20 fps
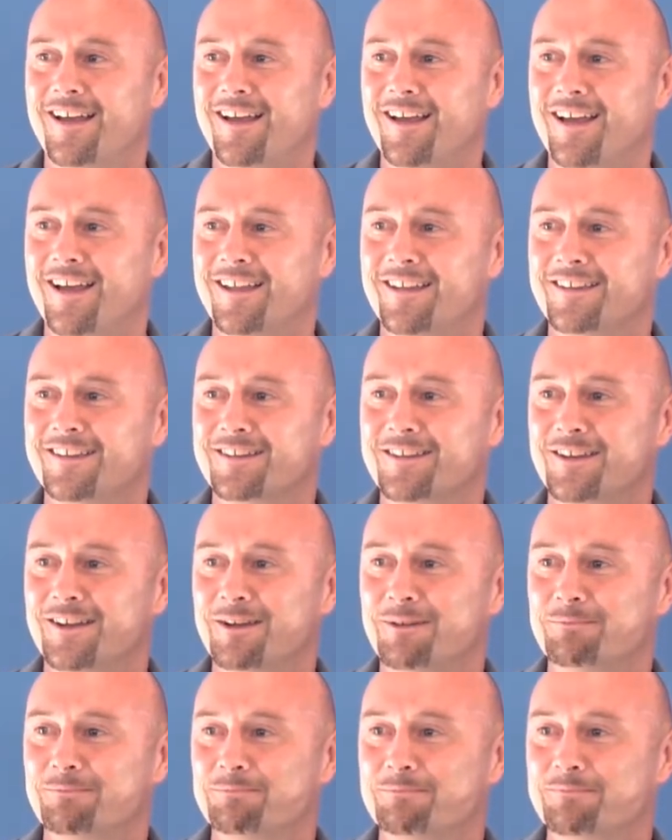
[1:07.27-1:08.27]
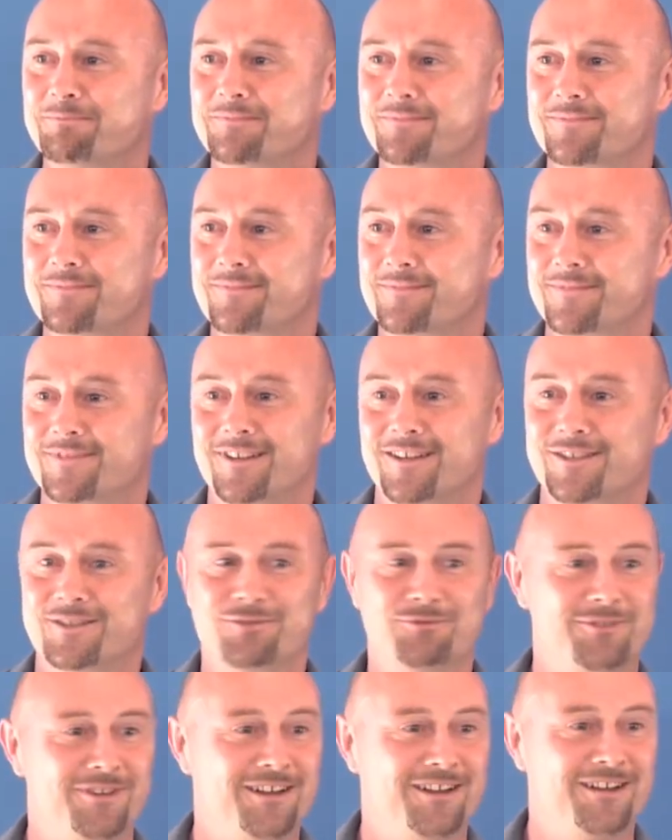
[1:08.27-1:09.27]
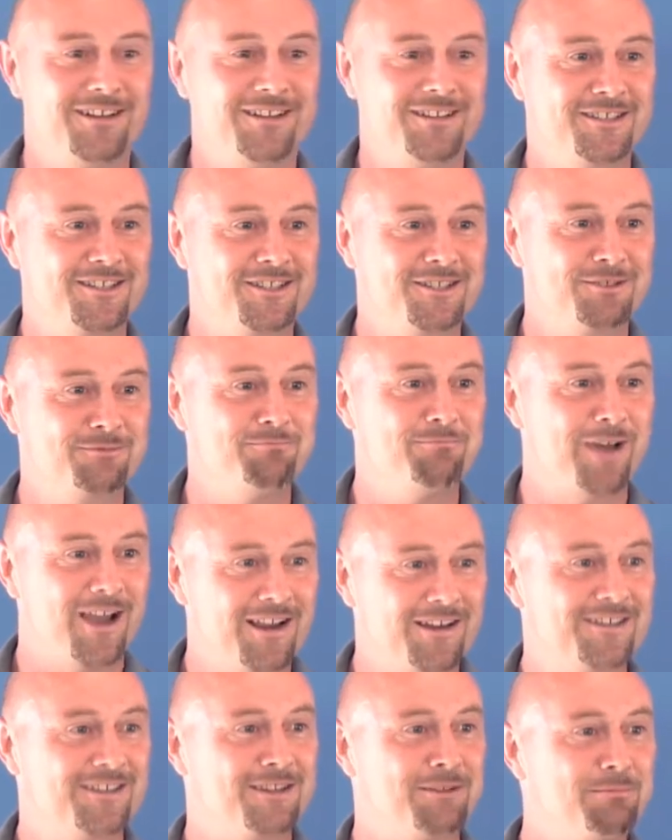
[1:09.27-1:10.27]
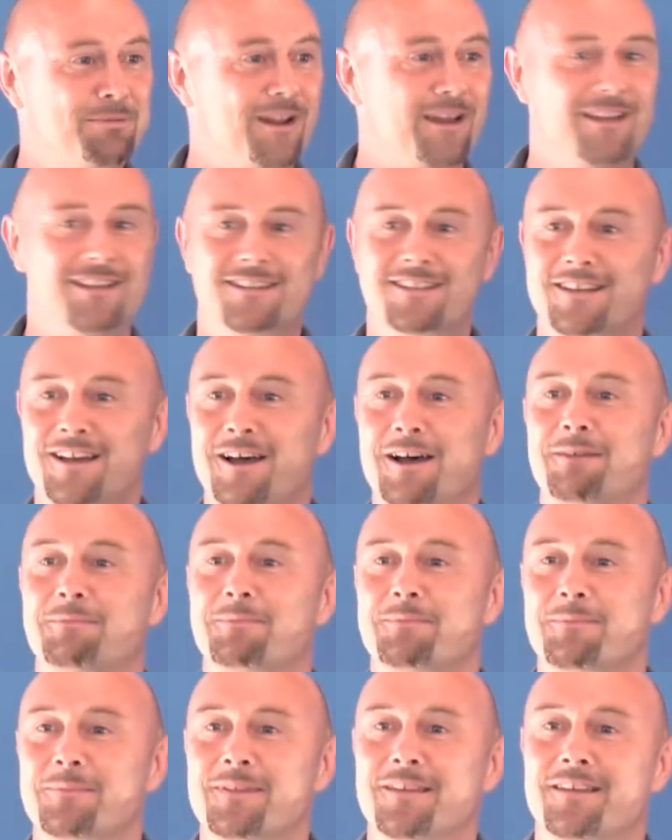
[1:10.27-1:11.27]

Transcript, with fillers: And um, just really smash the place up.